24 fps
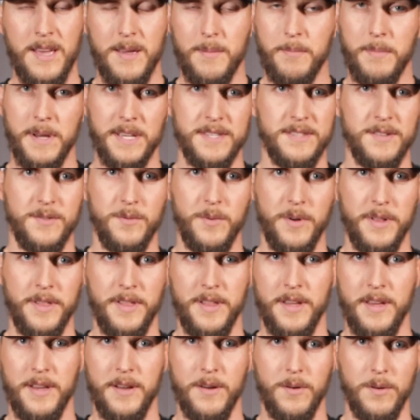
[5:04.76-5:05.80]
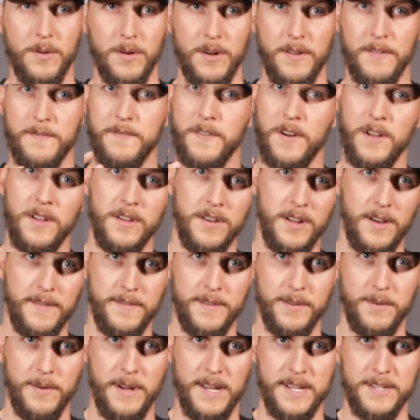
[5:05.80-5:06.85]
messing with it or it falling off
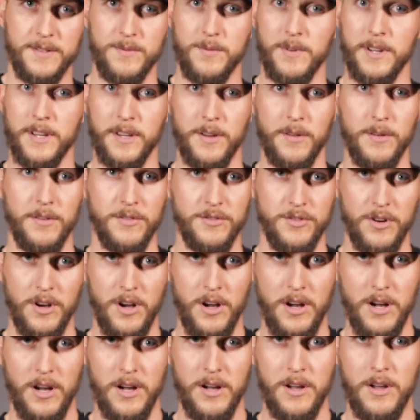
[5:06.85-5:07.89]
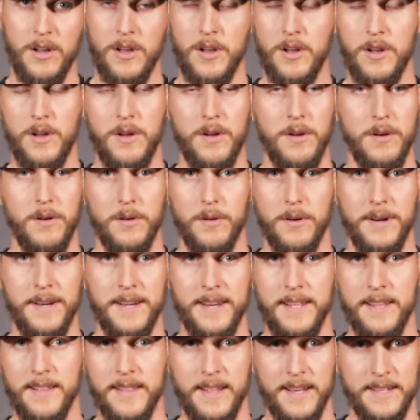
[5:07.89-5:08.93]
the rest when I go to draw or
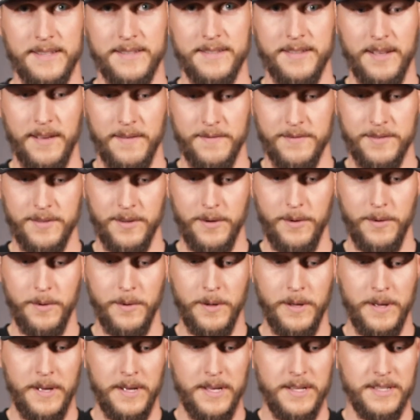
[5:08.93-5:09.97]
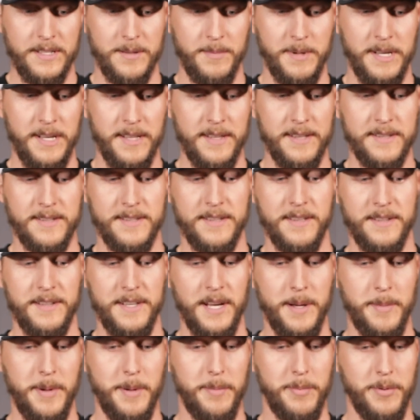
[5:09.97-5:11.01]
any of that stuff. So to me, this is a
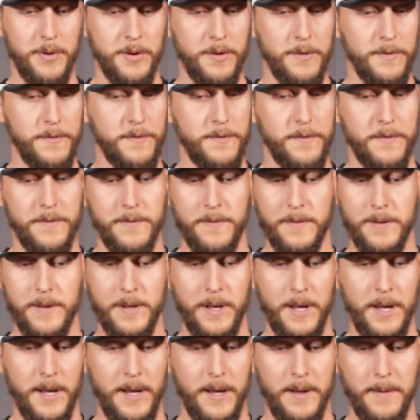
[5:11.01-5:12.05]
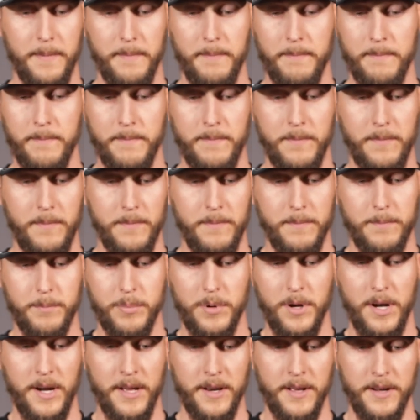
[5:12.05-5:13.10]
dummy proof
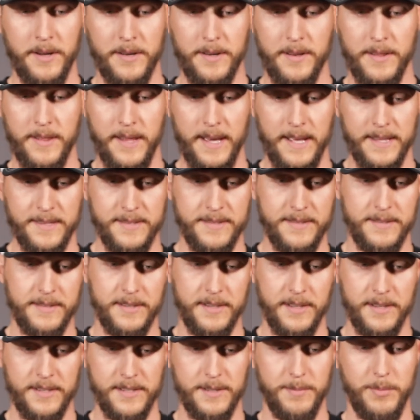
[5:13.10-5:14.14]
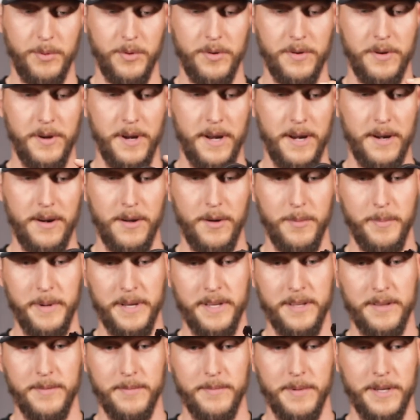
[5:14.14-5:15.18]
product that's going to support your arrow,
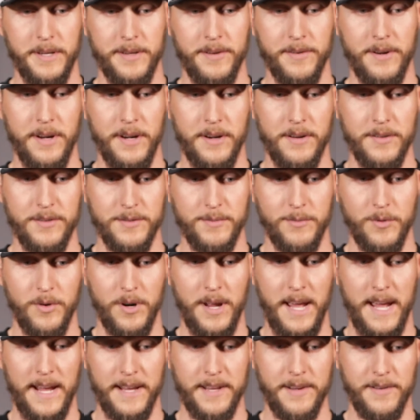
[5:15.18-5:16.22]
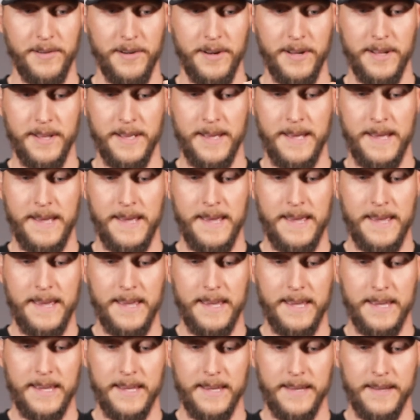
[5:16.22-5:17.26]
make your arrows more accurate,
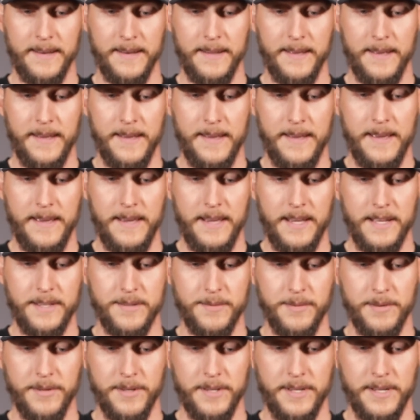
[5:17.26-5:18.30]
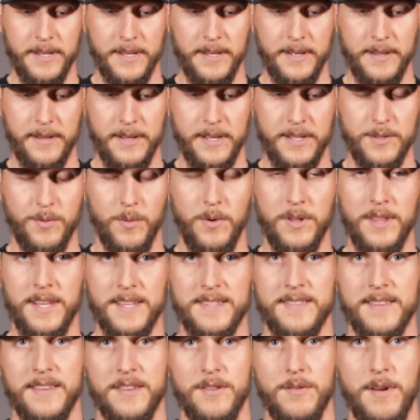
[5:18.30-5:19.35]
and it's really it's one
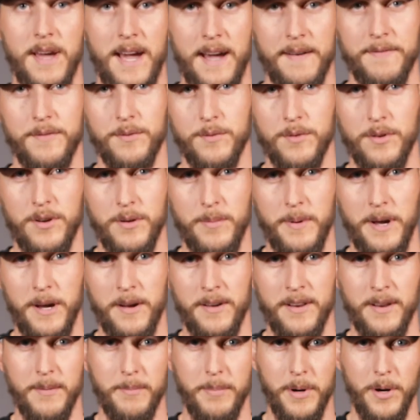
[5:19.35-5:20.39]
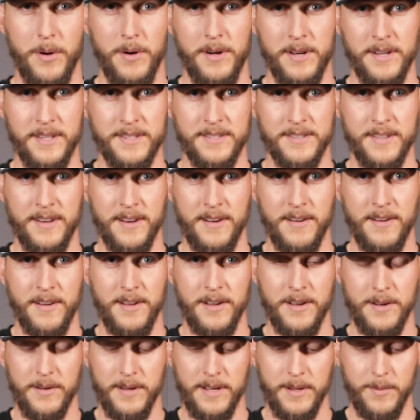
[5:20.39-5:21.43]
less thing you have to worry about in a bow hunting
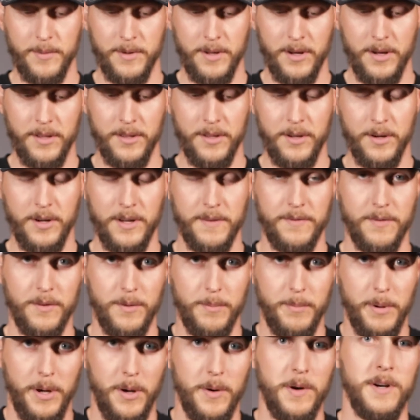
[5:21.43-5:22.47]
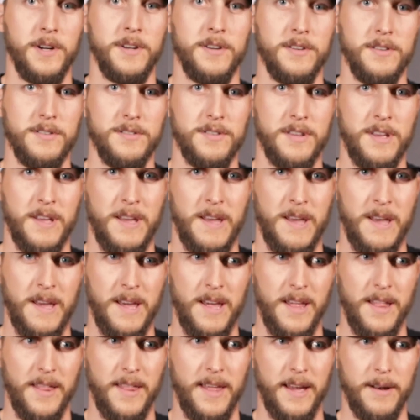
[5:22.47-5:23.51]
scenario. And we all know, if we're bow hunters,
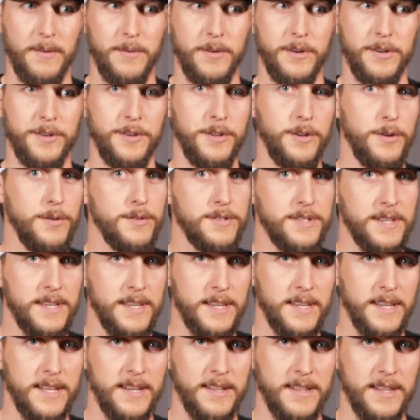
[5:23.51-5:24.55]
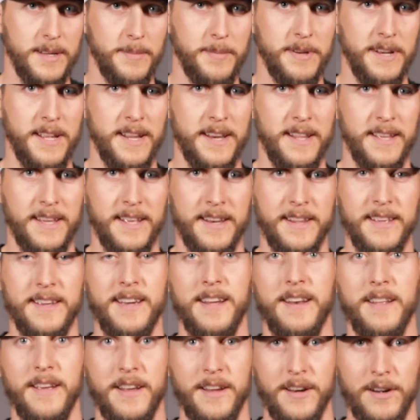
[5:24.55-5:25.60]
that reducing and eliminating any
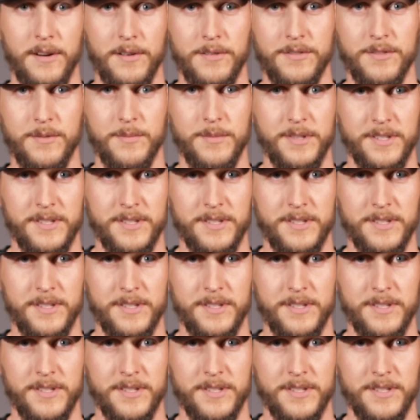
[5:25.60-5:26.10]
kind of errors or